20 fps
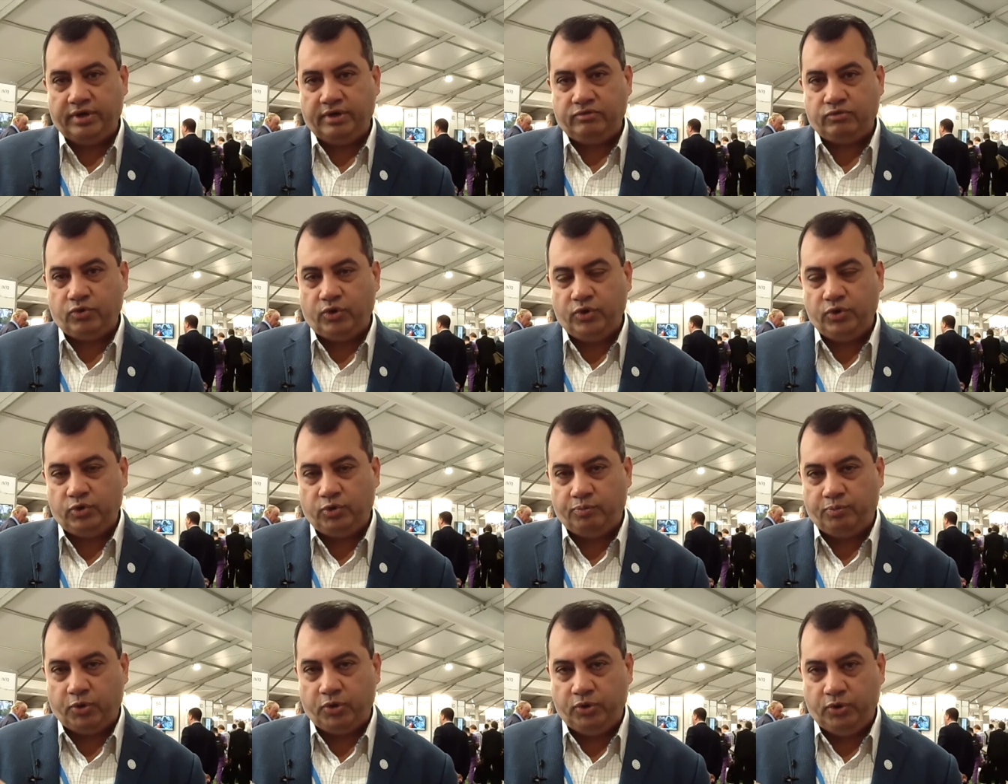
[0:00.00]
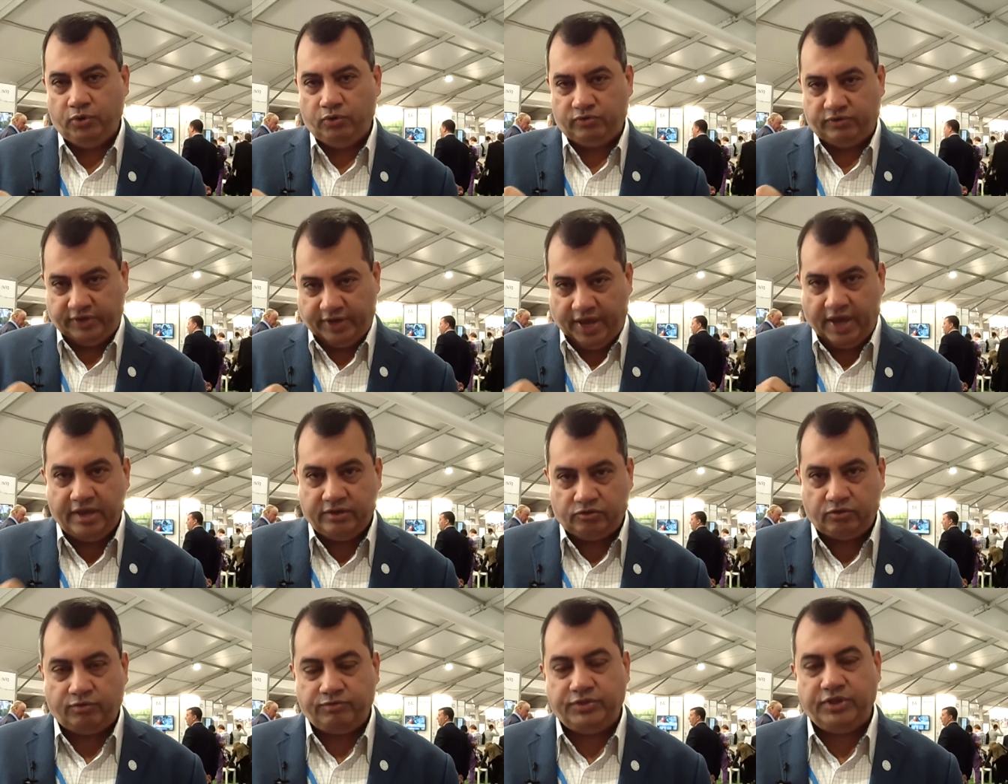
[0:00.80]
it is going to produce
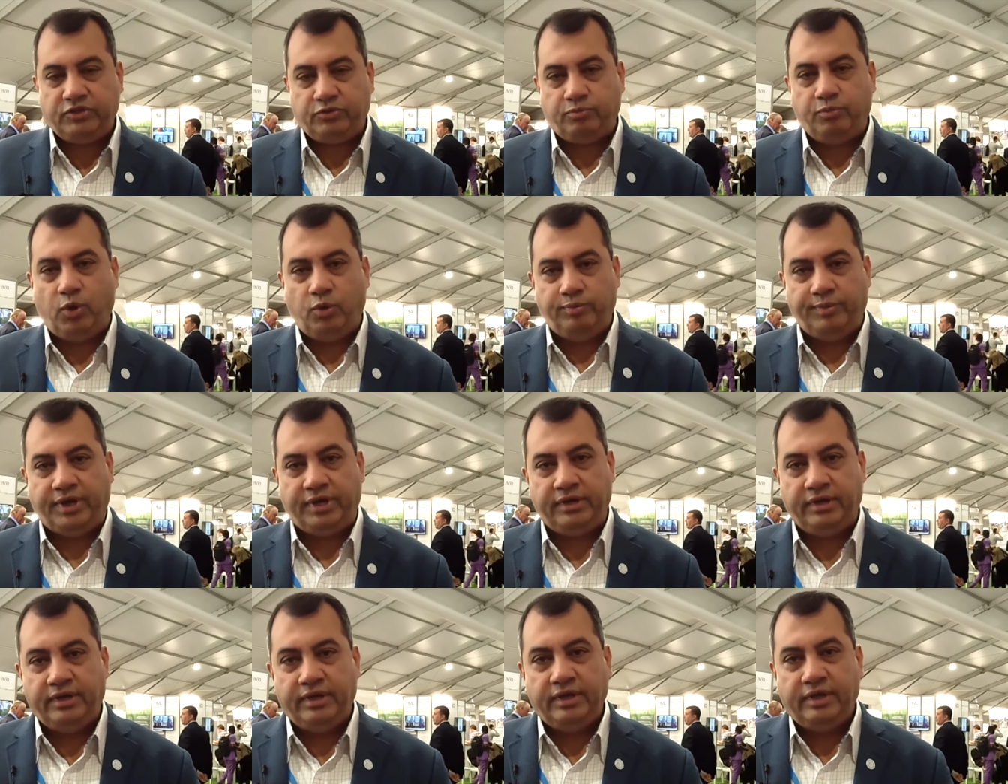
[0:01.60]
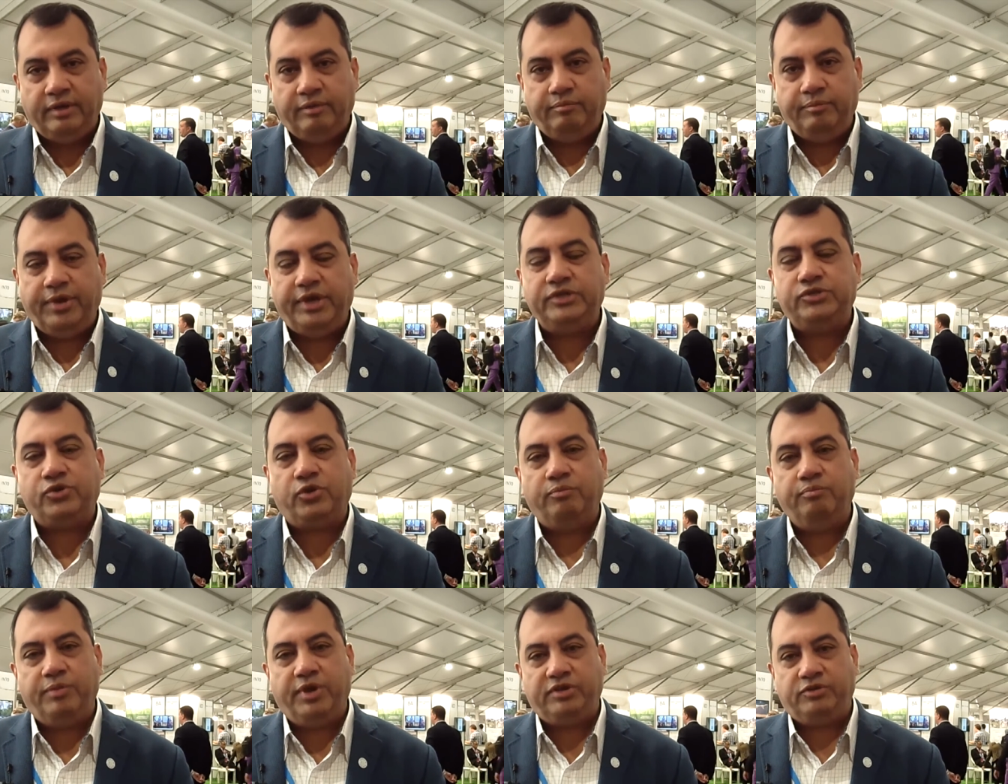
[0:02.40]
as of this moment, based
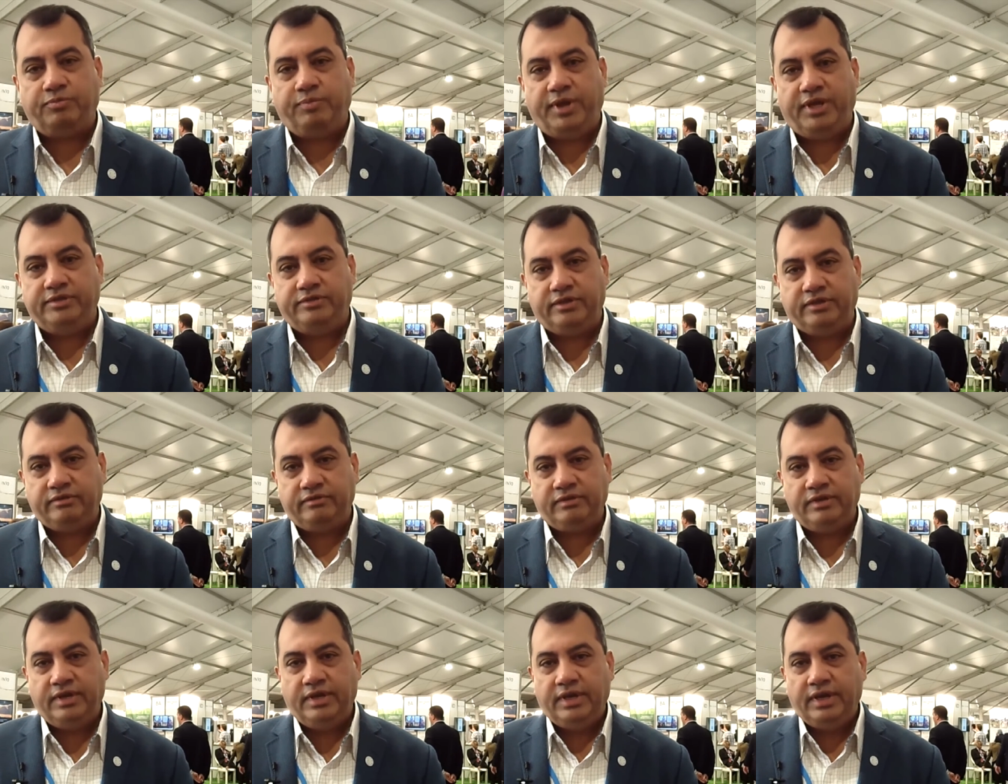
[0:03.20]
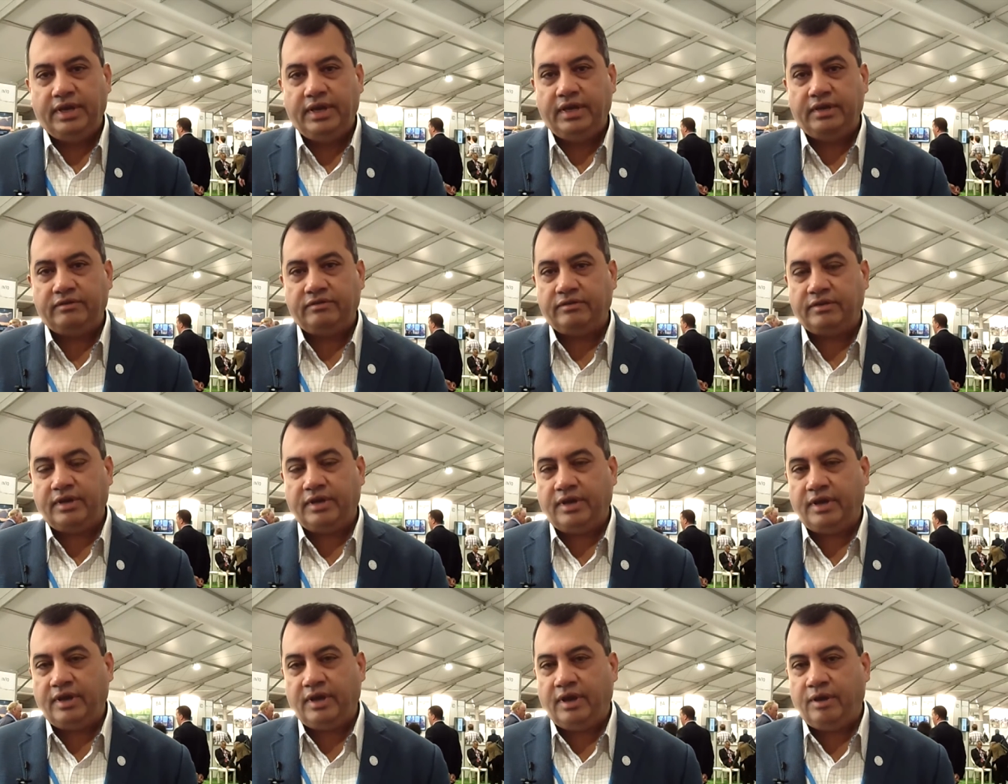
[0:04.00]
on best pledges, it's
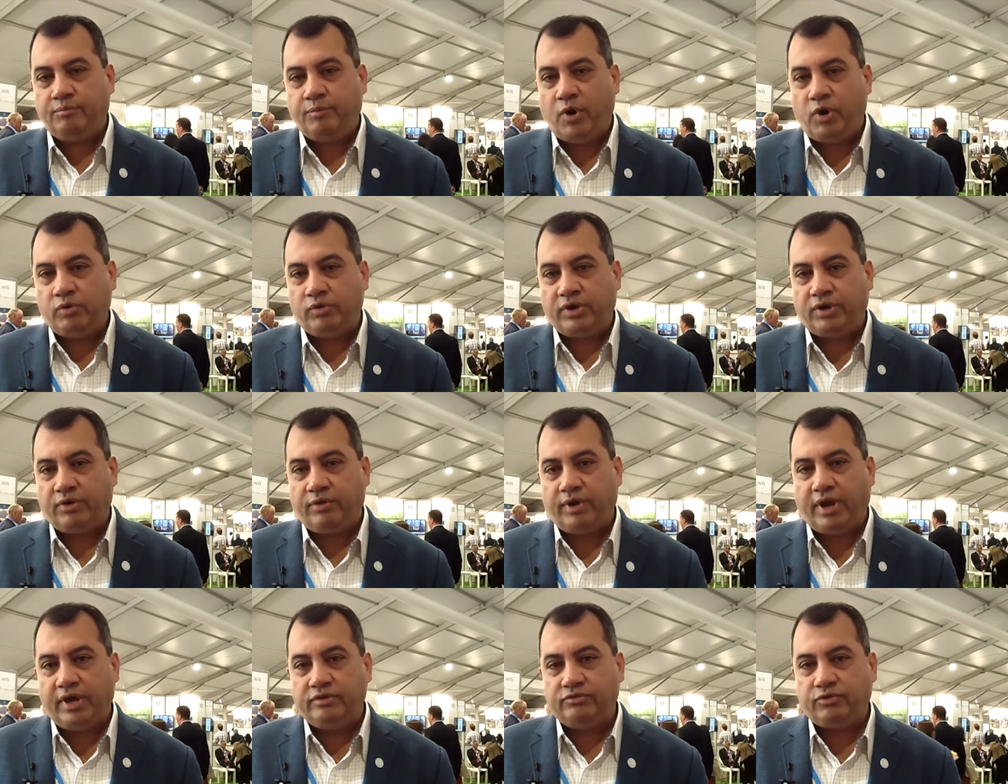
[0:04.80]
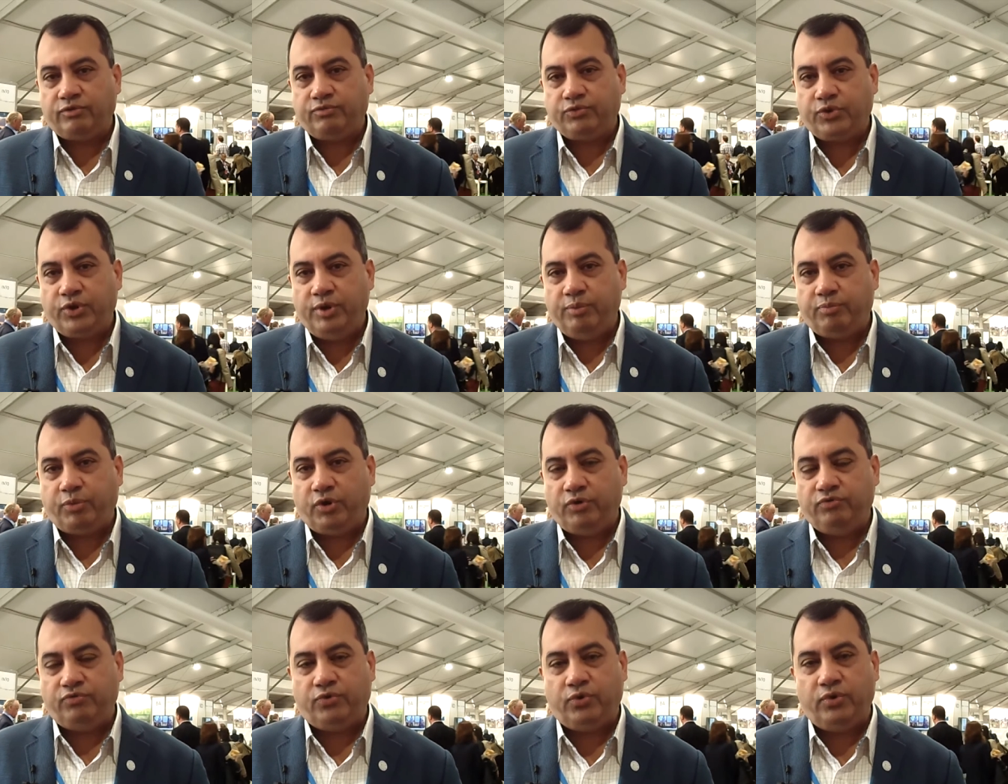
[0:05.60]
uh, about a rise of
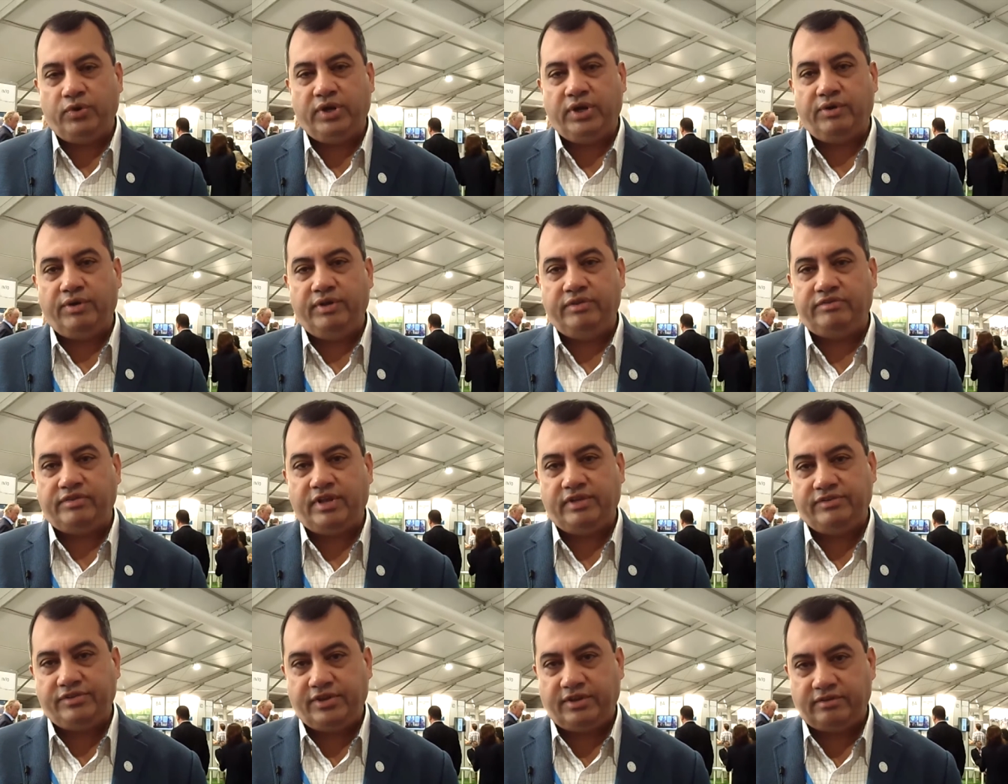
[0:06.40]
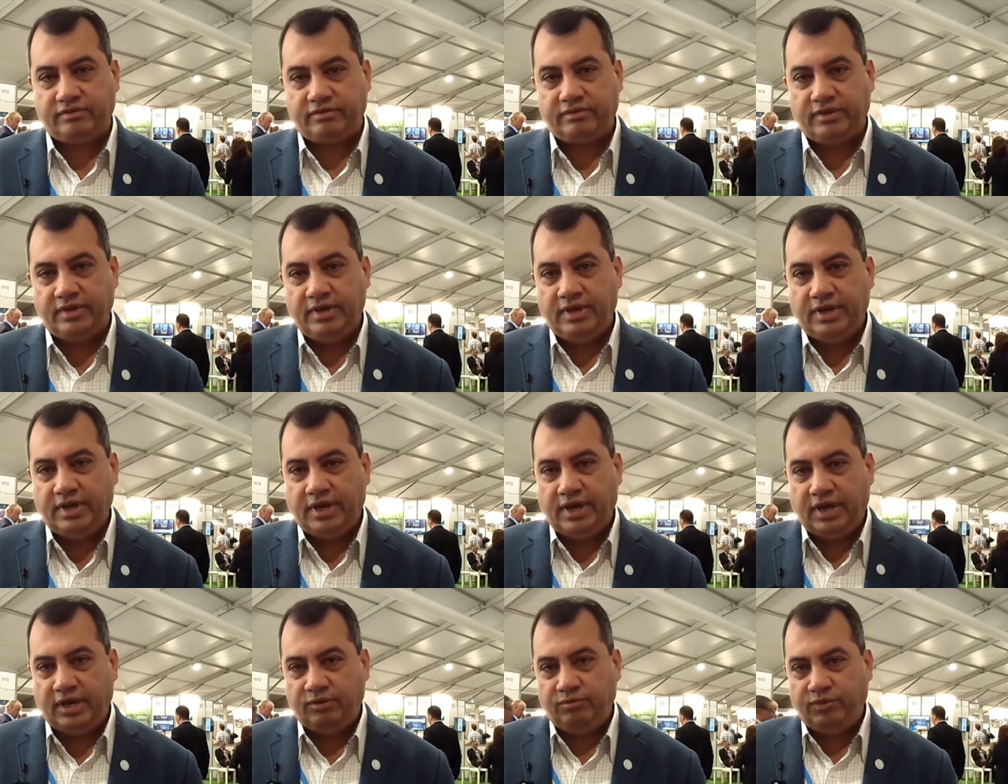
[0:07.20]
3.4 degrees Celsius
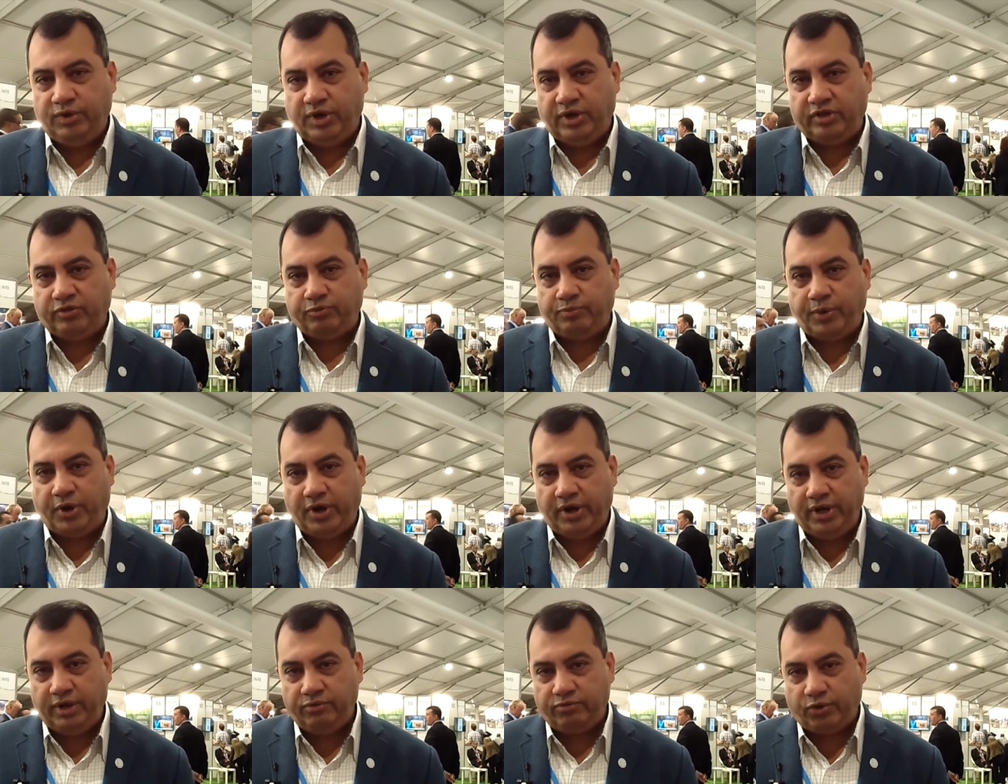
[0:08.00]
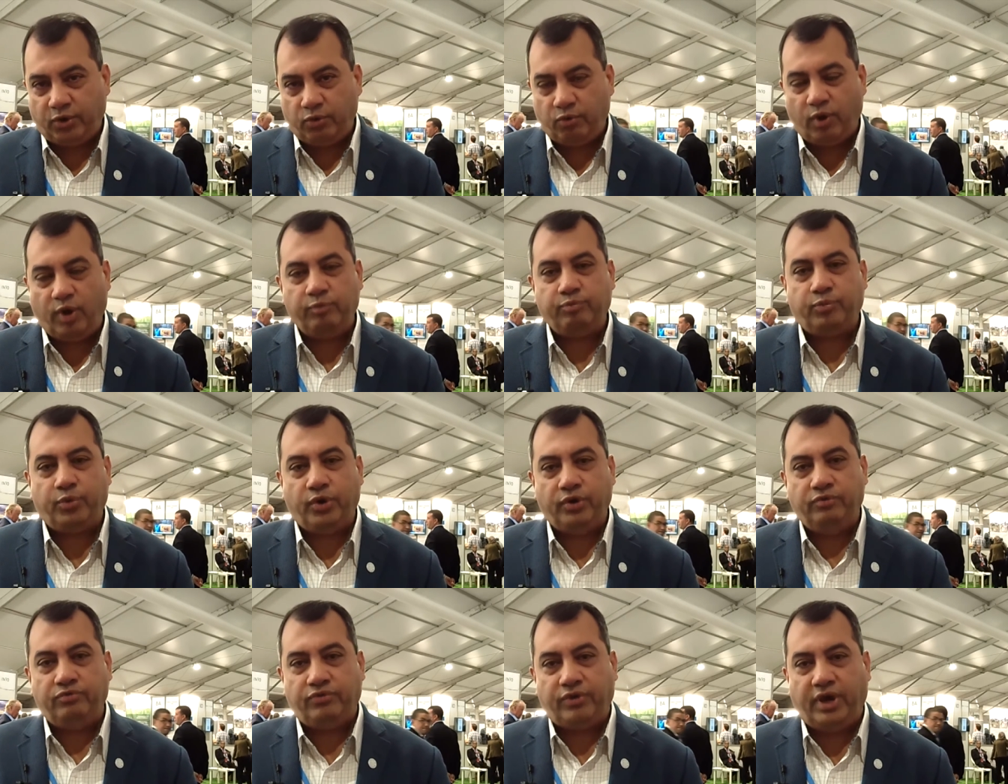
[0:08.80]
and we are aspiring for
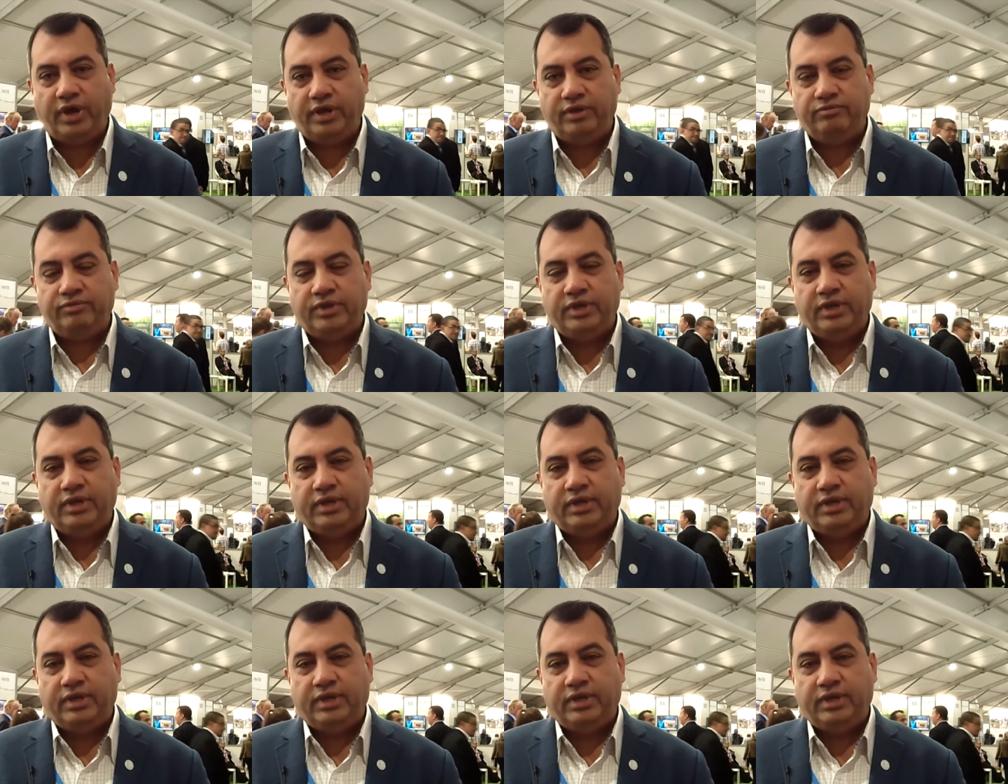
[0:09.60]
1.5,